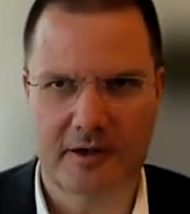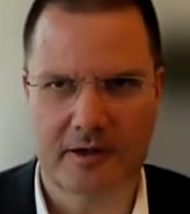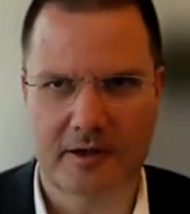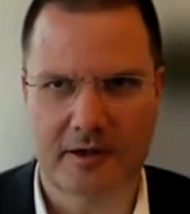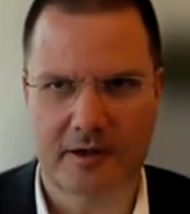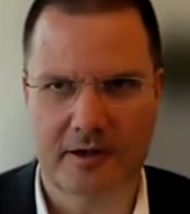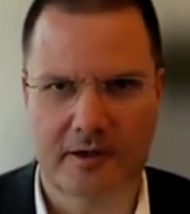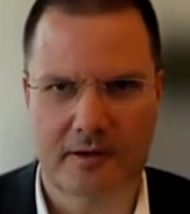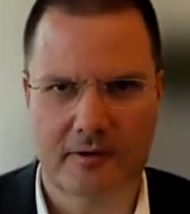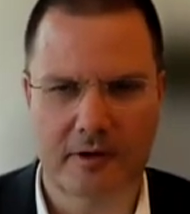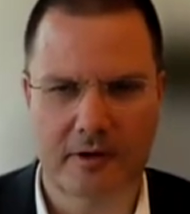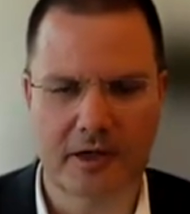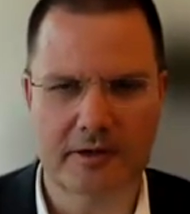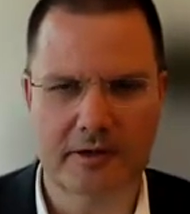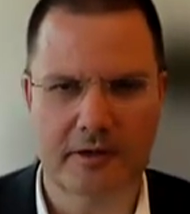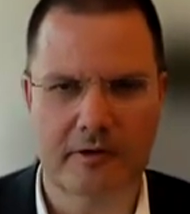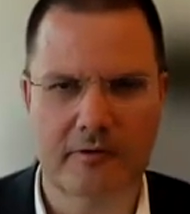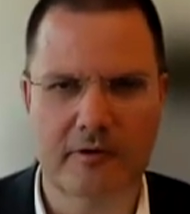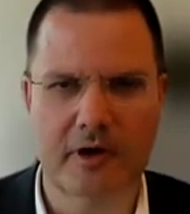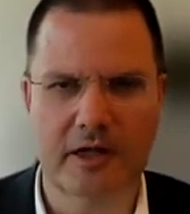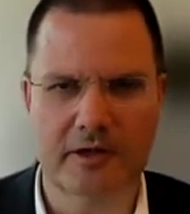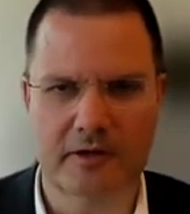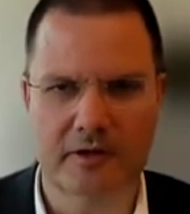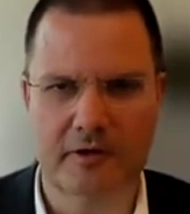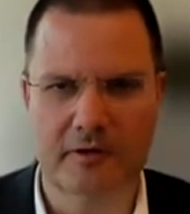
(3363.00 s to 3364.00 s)

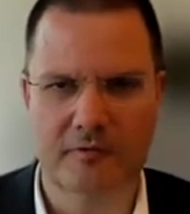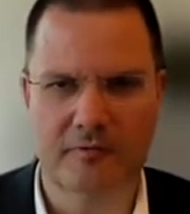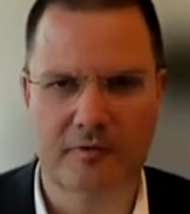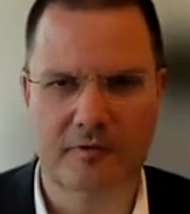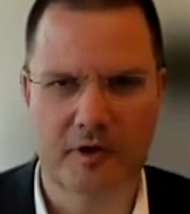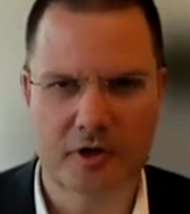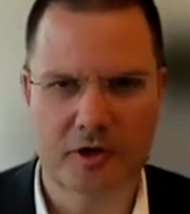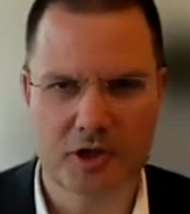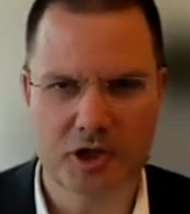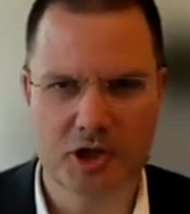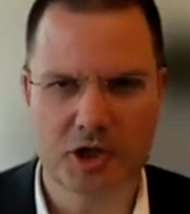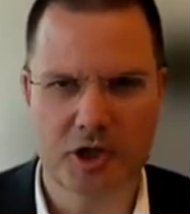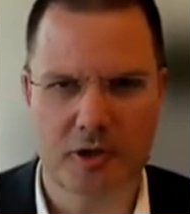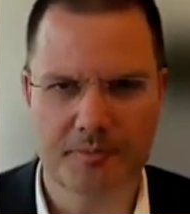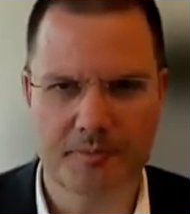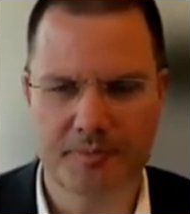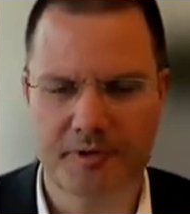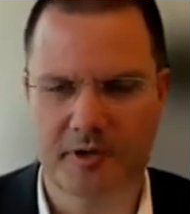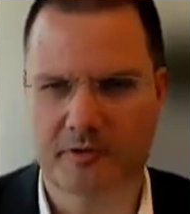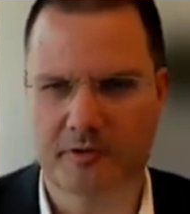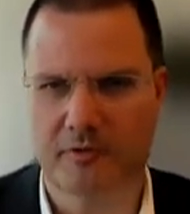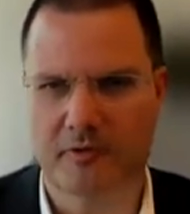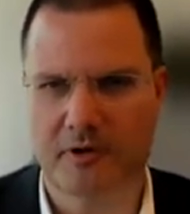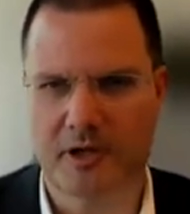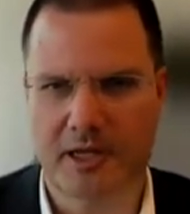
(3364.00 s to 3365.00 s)
rather a
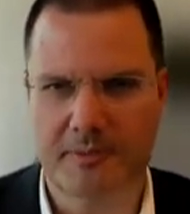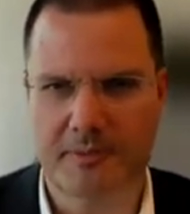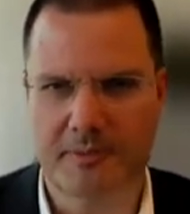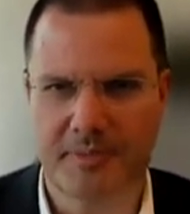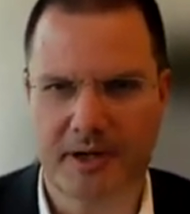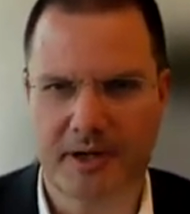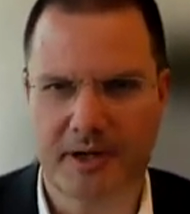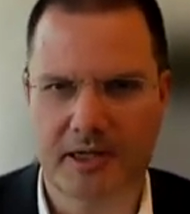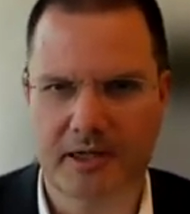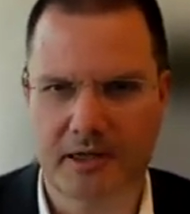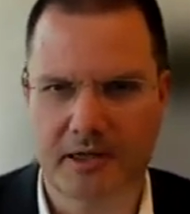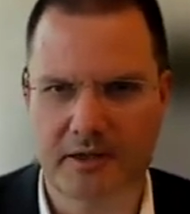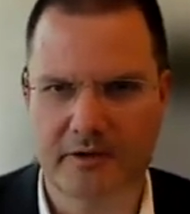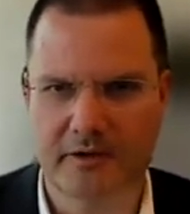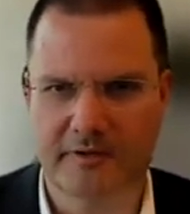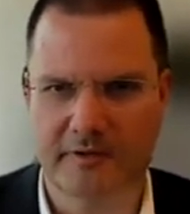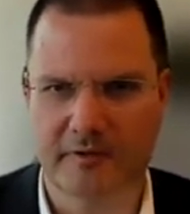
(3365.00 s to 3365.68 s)
workshop, not really a panel.